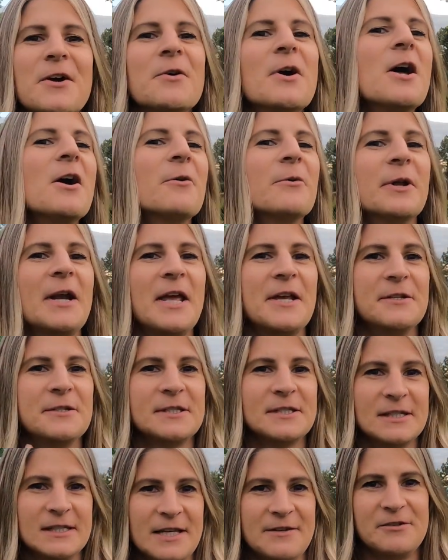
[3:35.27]
So when I
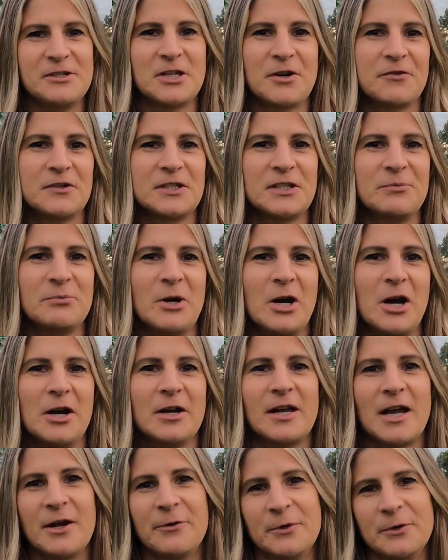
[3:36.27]
used to live in Jefferson
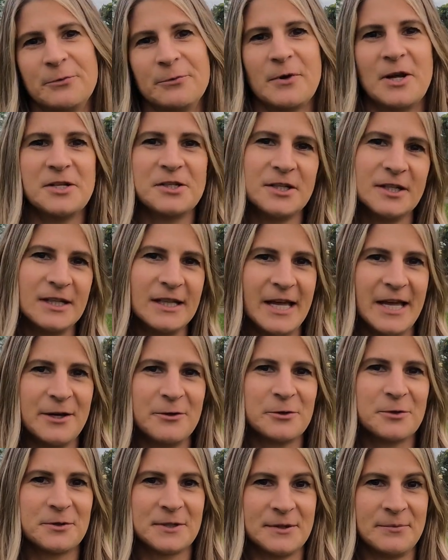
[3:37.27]
Park, I would run to the
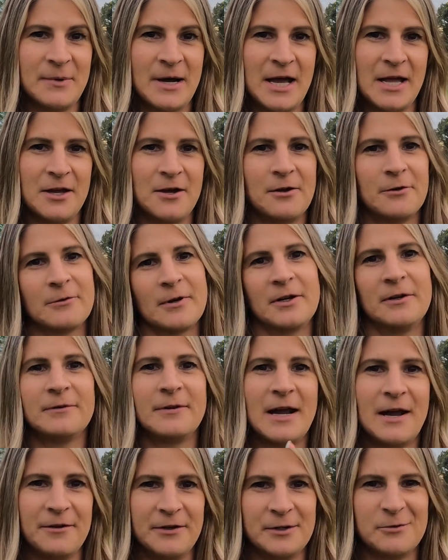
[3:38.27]
lake, which was a mile, run
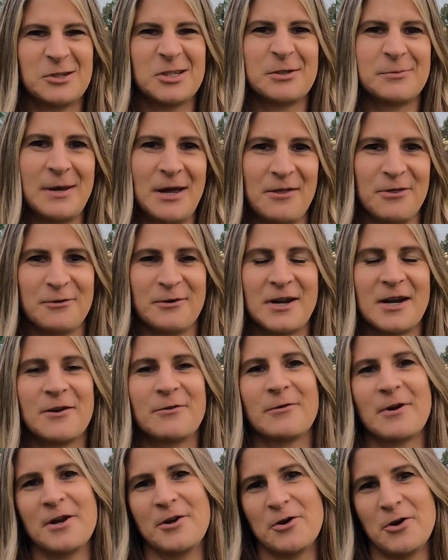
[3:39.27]
around it, which is about 3,
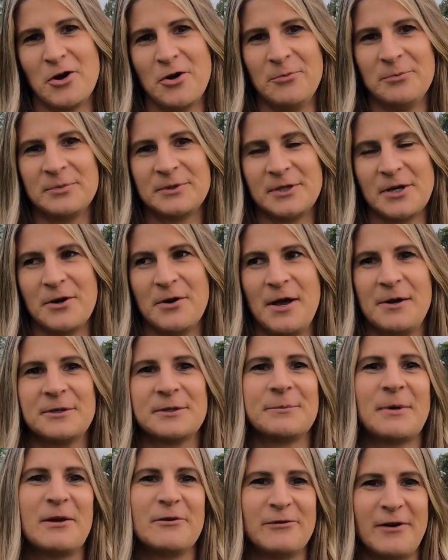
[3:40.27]
and run home. So that
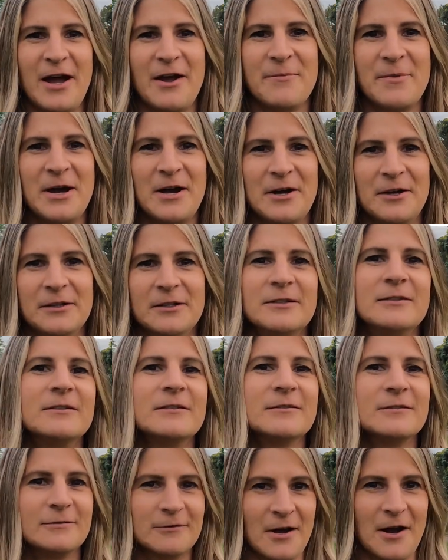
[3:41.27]
was my 5-mile
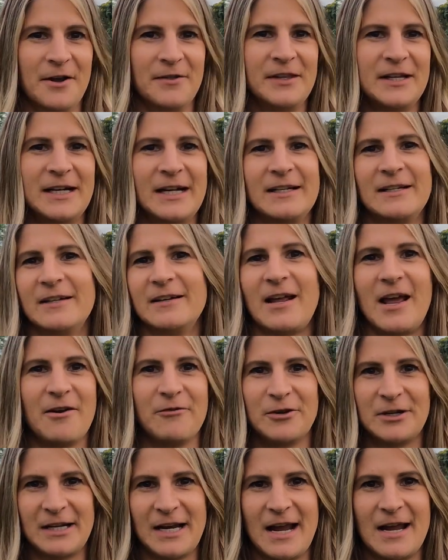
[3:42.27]
run that I did
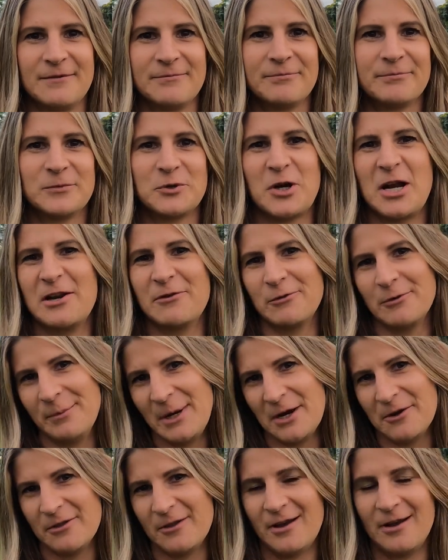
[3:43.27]
every day, training for
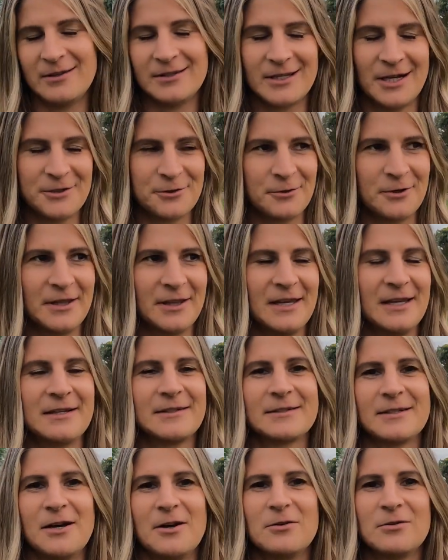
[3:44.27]
marathons, that sort of
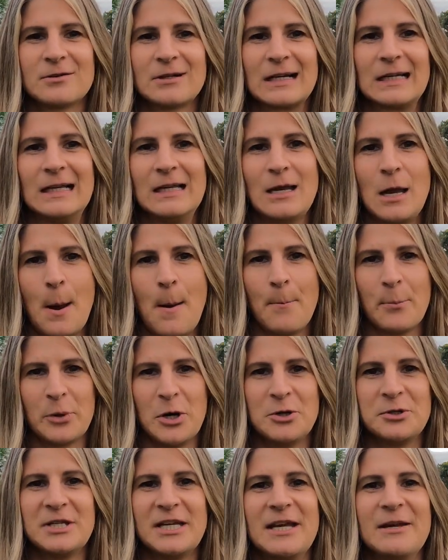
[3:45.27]
thing. So
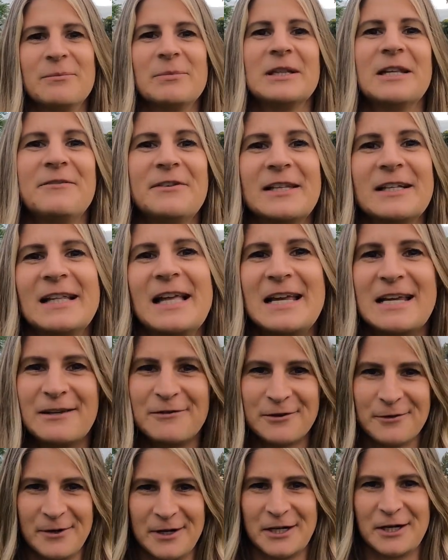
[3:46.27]
pro tip, live at the lake
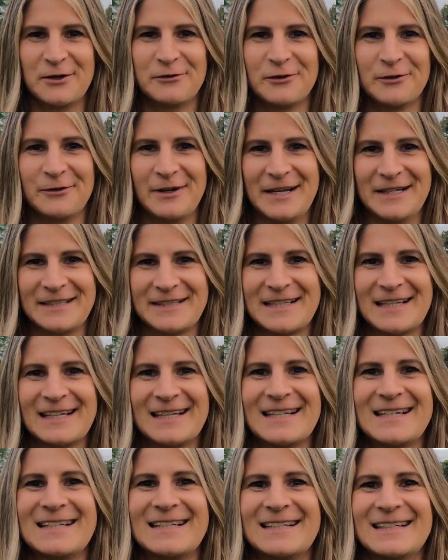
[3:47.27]
if you want to go for runs.